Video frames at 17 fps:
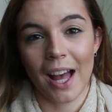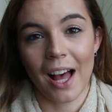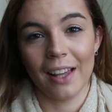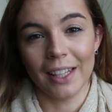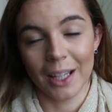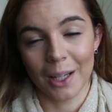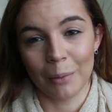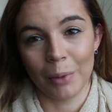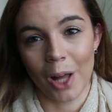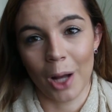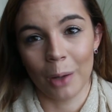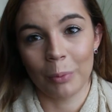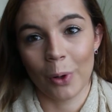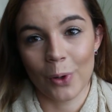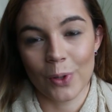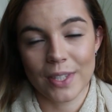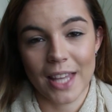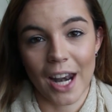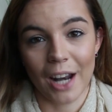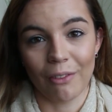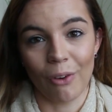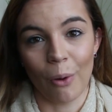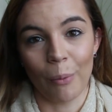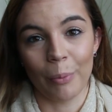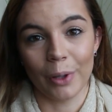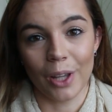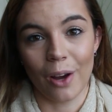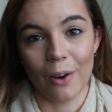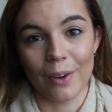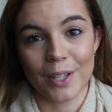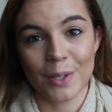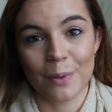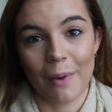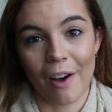I'll link a blog post that I wrote below
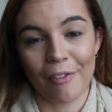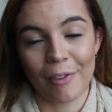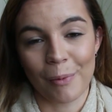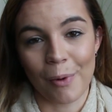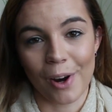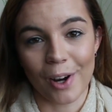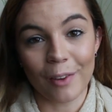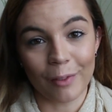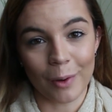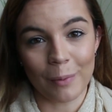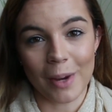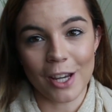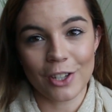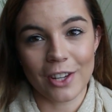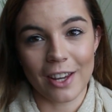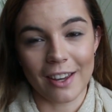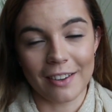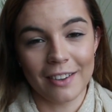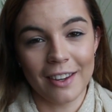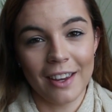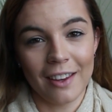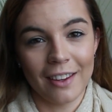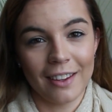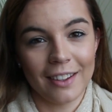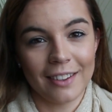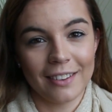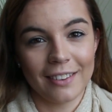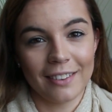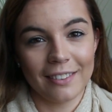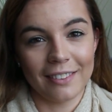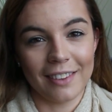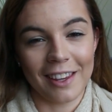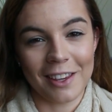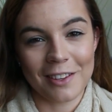as well for more information.
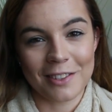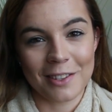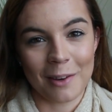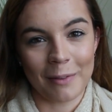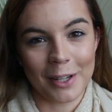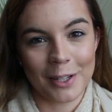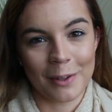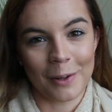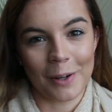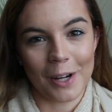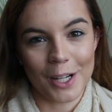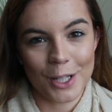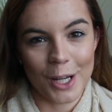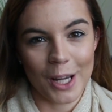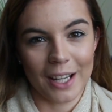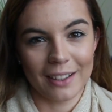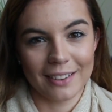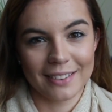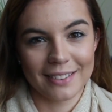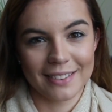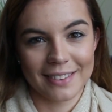Thank you so much for watching.